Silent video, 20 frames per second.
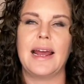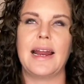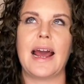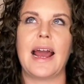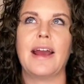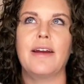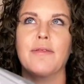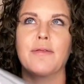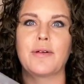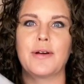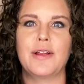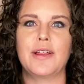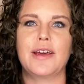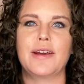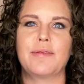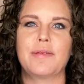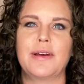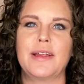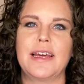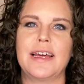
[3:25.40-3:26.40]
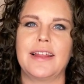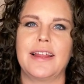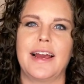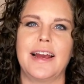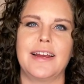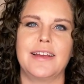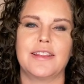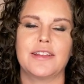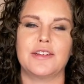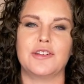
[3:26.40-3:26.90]
I really, really
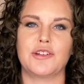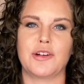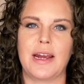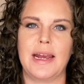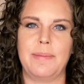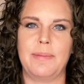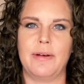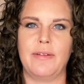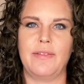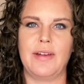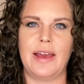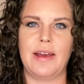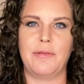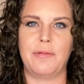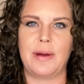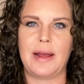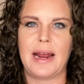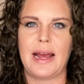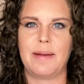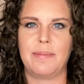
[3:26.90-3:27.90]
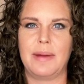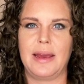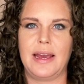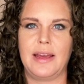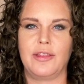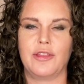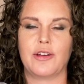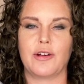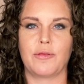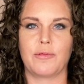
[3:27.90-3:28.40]
like the drape of it when I
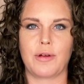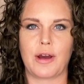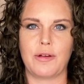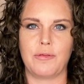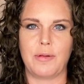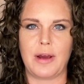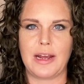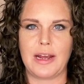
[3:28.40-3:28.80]
made the runway